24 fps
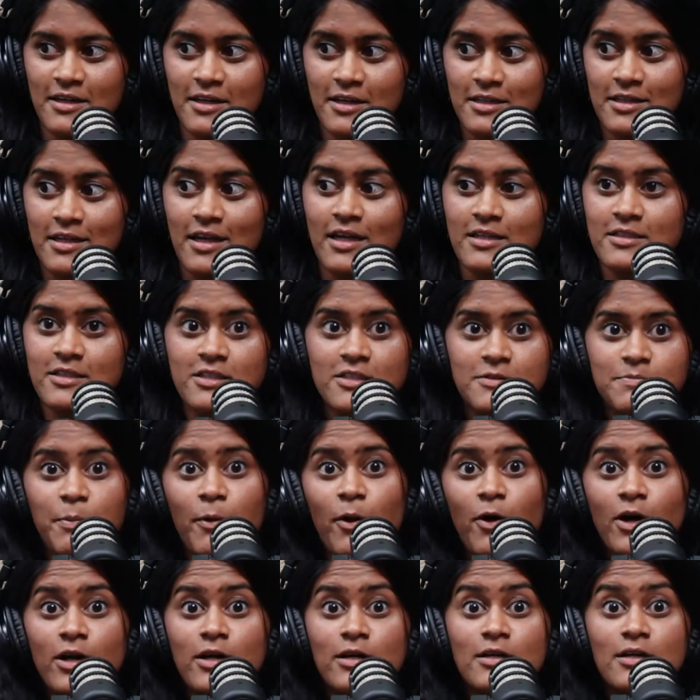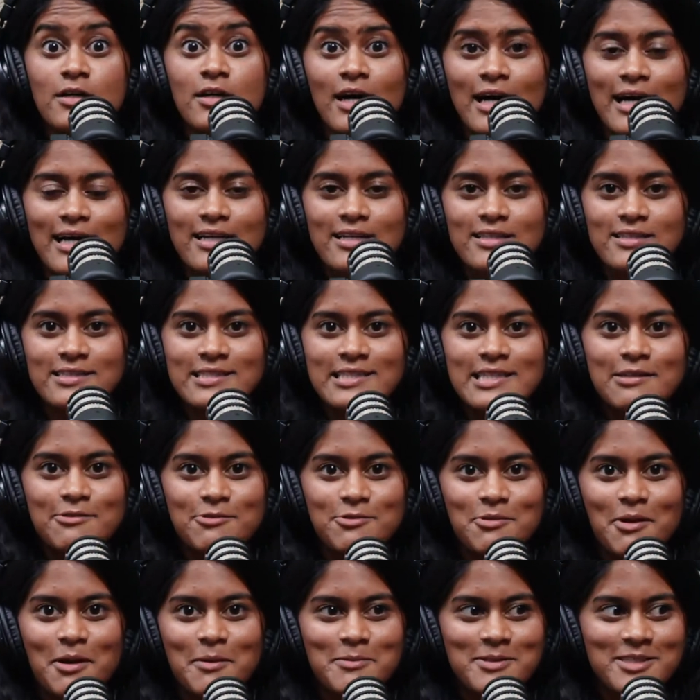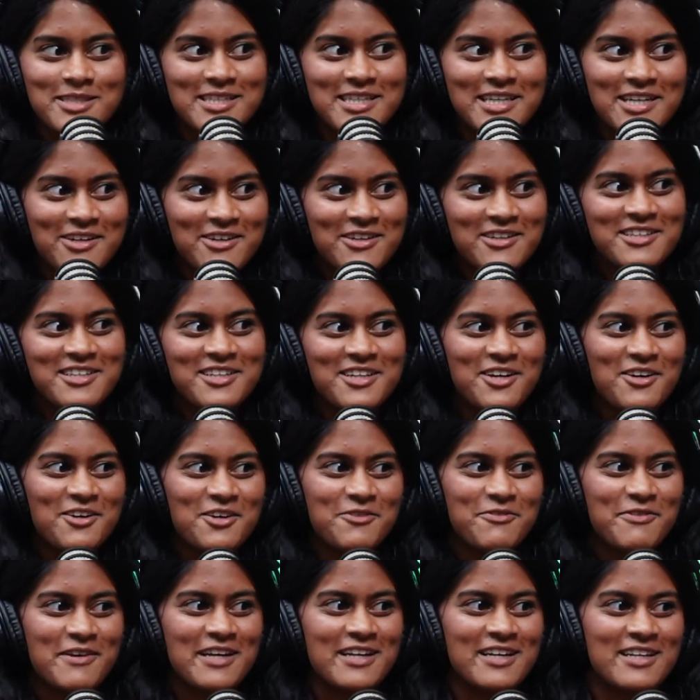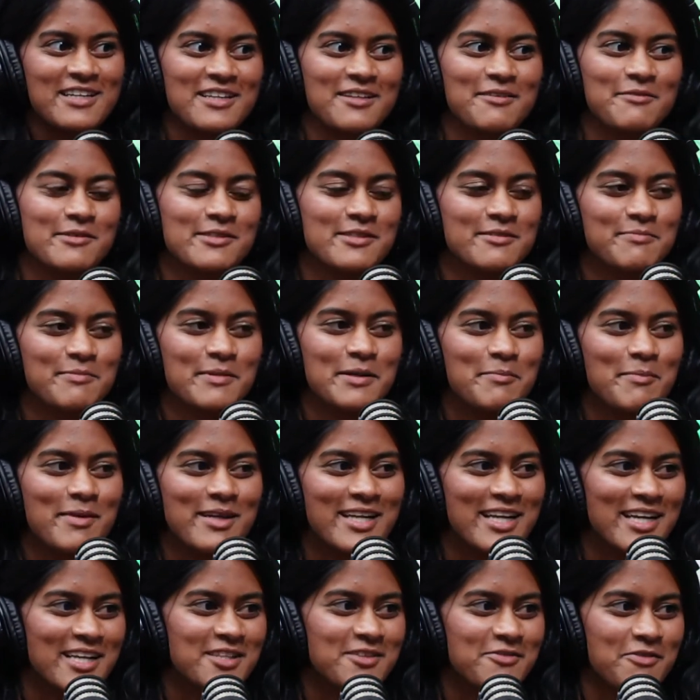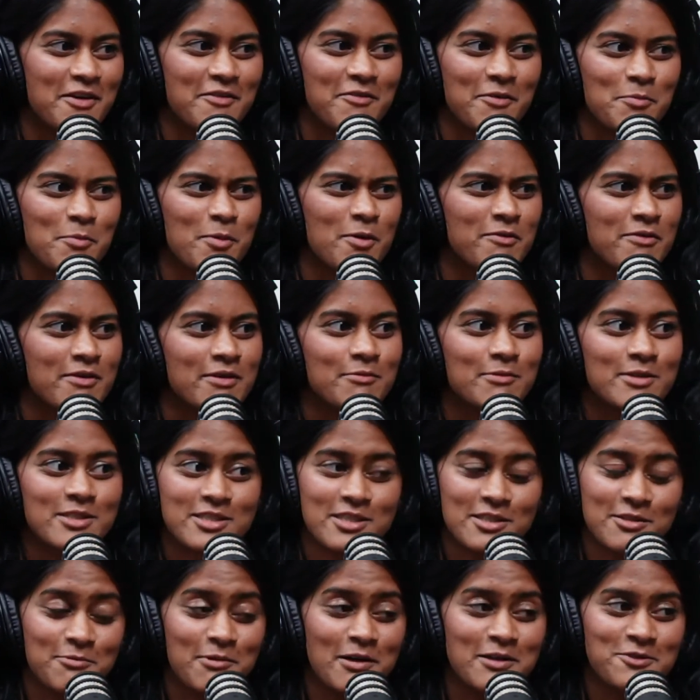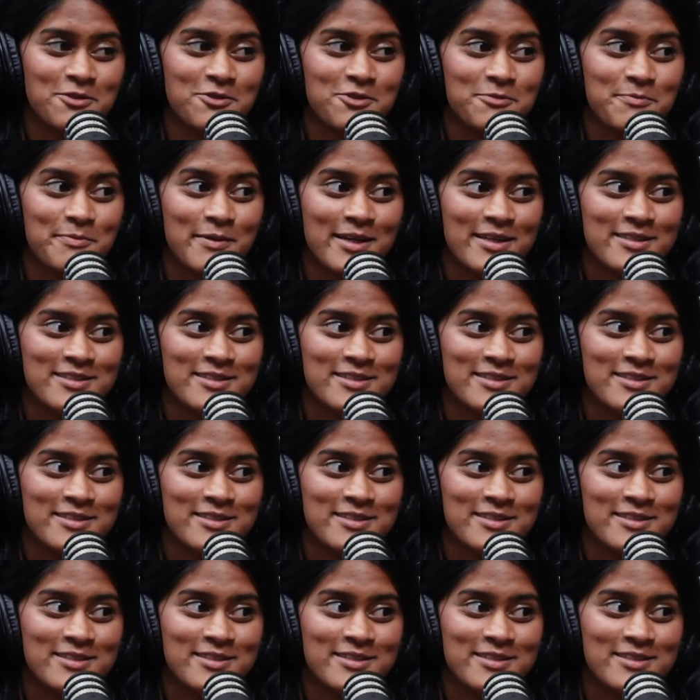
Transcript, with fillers: Not to spoil Hide and Seek with Robert De Niro and Dakota Fanning. That was me and my dad's favorite movie, which in retrospect